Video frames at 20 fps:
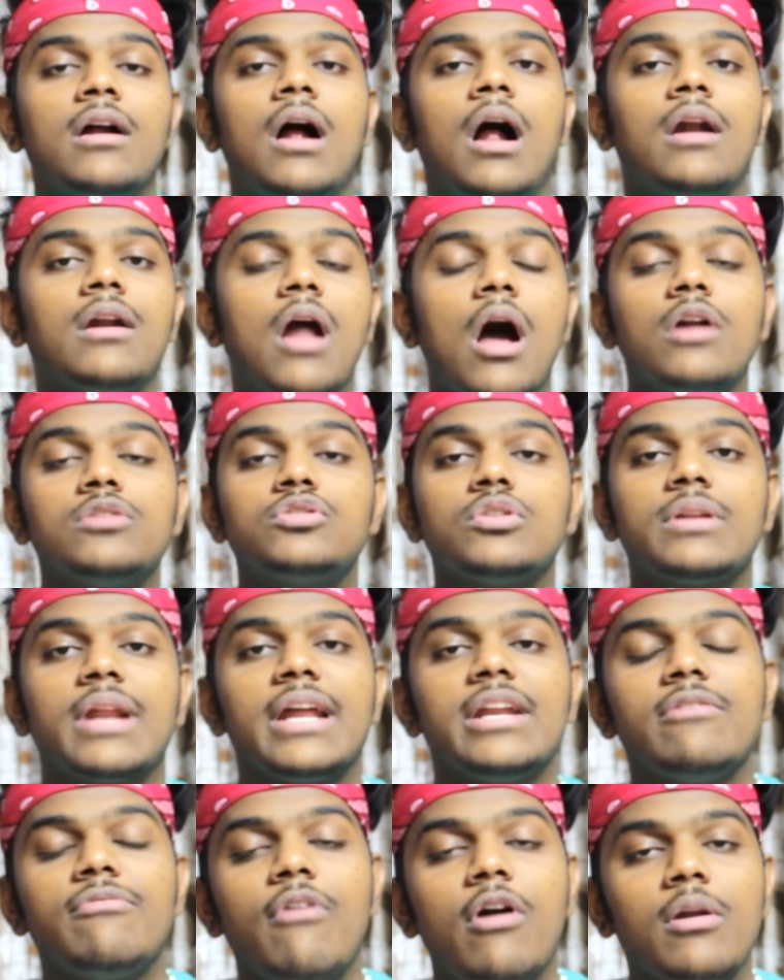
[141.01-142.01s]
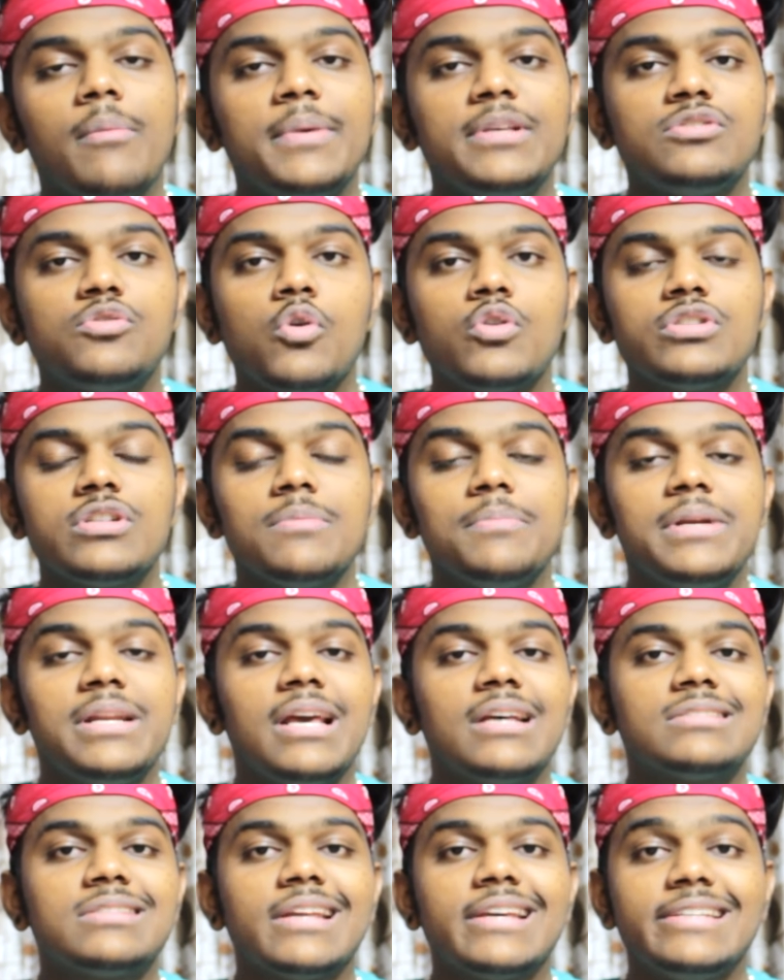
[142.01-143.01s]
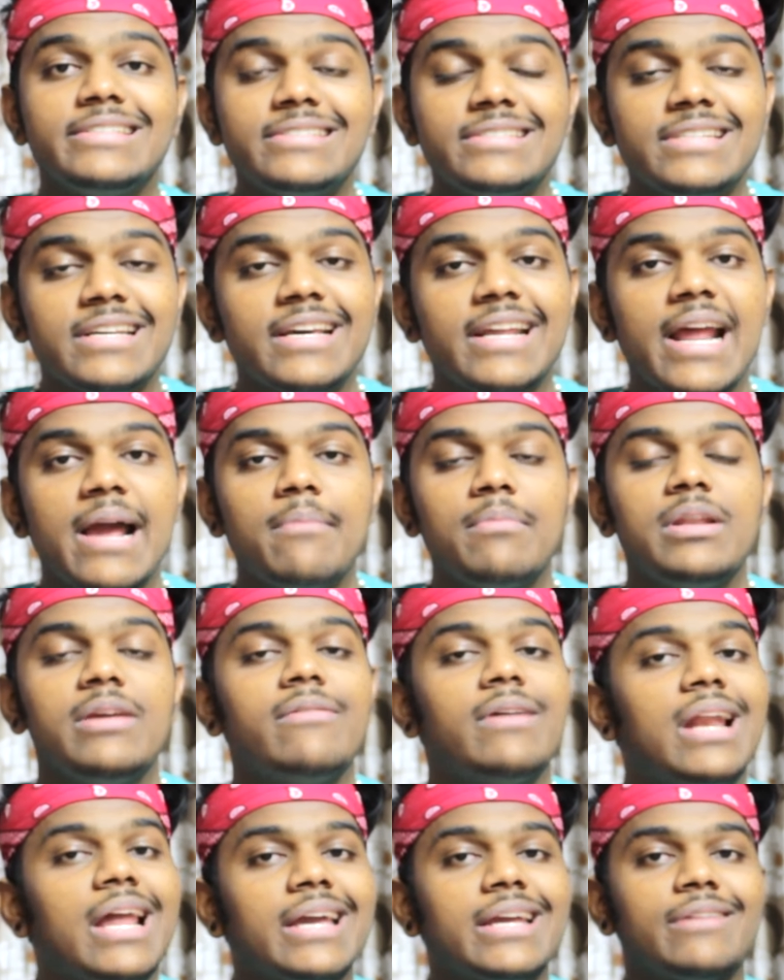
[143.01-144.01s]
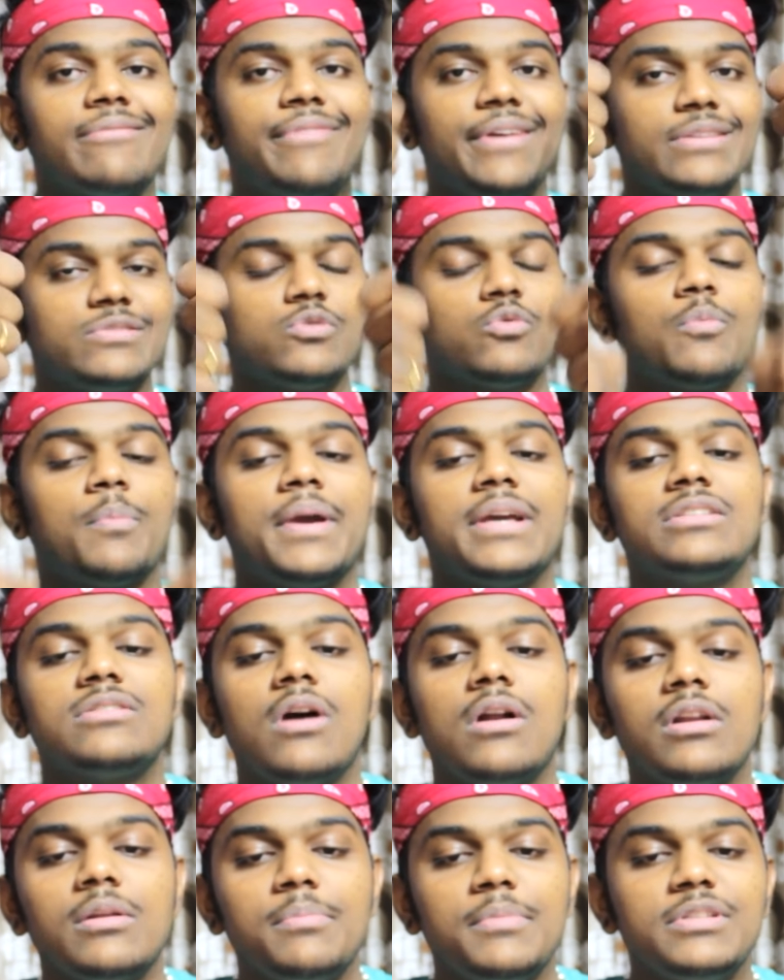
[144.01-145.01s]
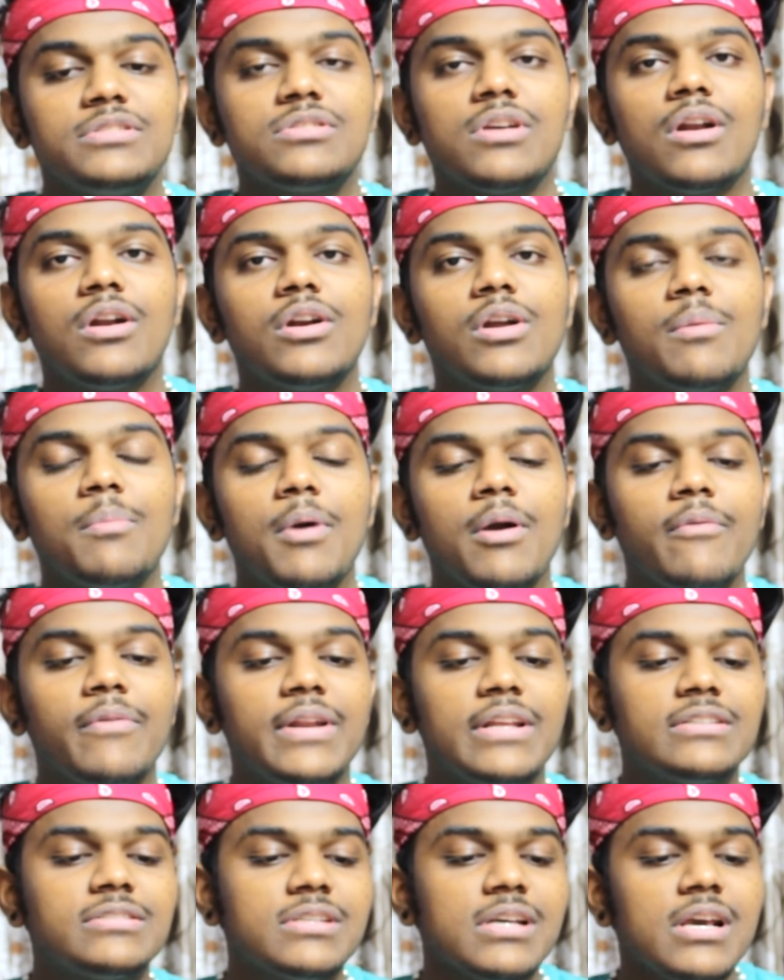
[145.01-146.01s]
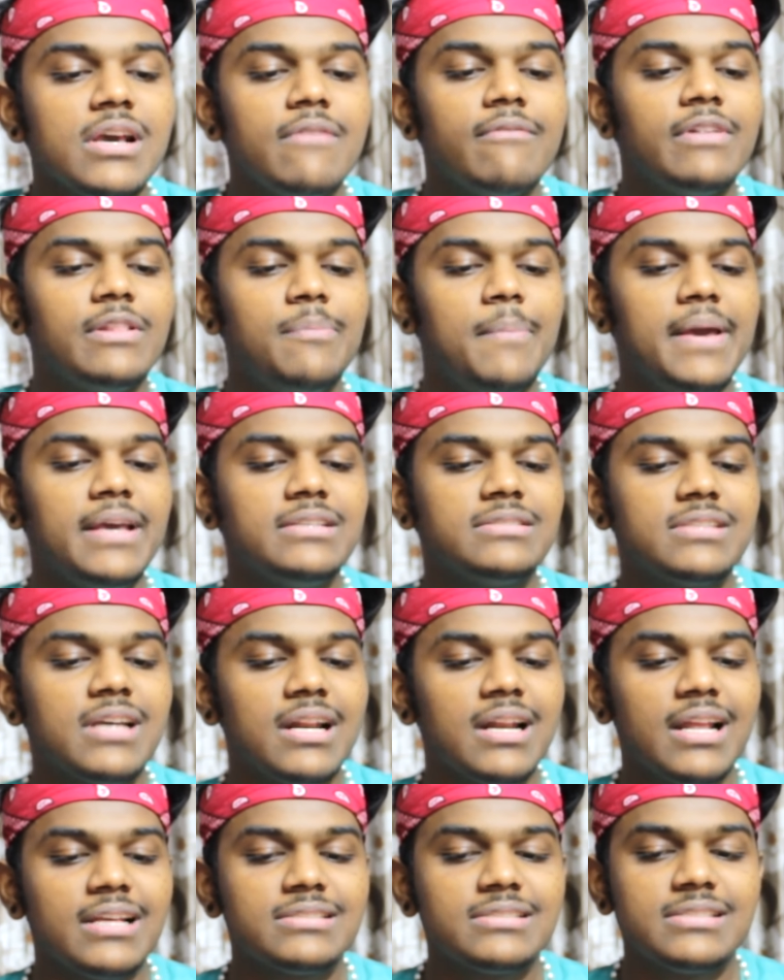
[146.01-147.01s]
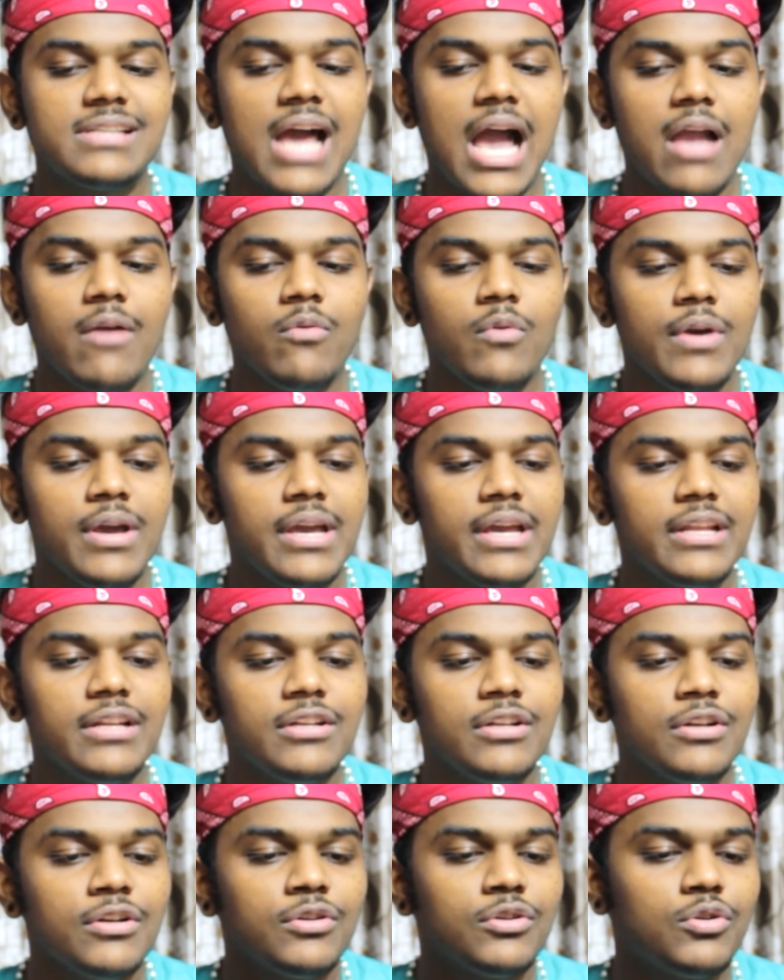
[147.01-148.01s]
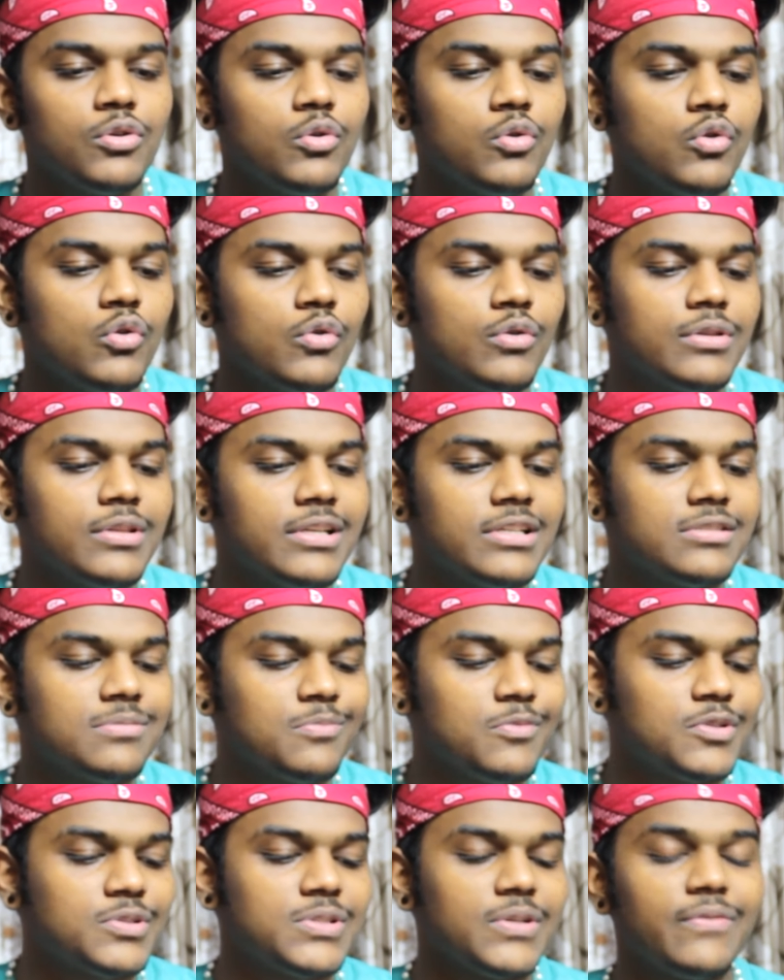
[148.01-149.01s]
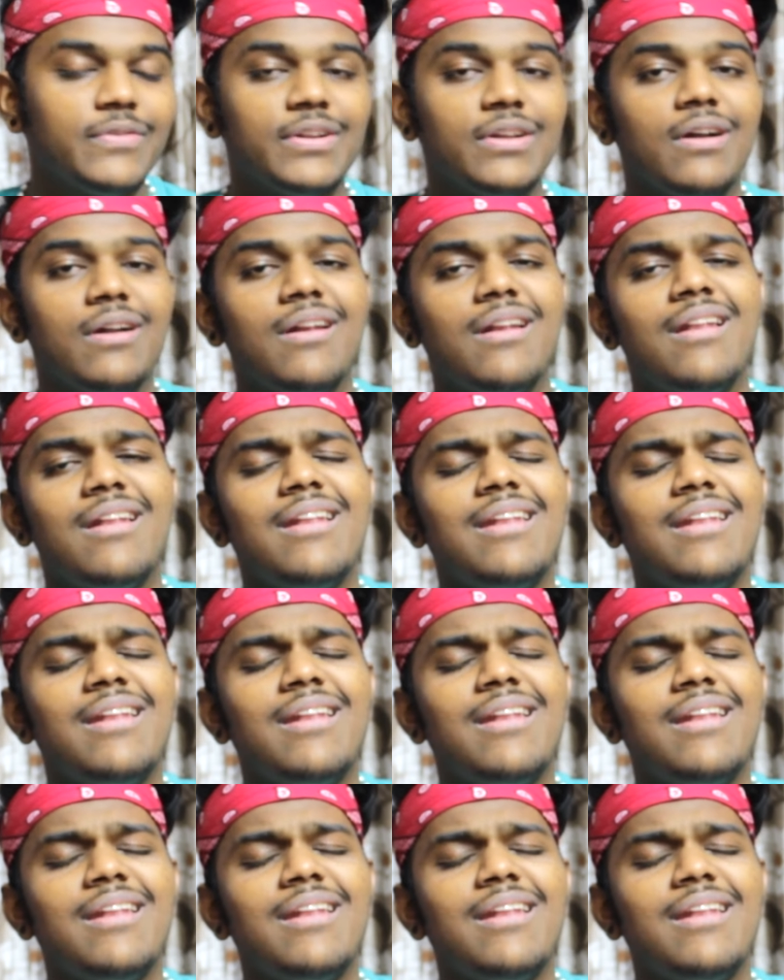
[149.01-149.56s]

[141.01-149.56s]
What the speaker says: And also try to follow me in social medias like Instagram, leave a like in Facebook page. All it means a lot by Vinesh. With being said, let's dive into this music video.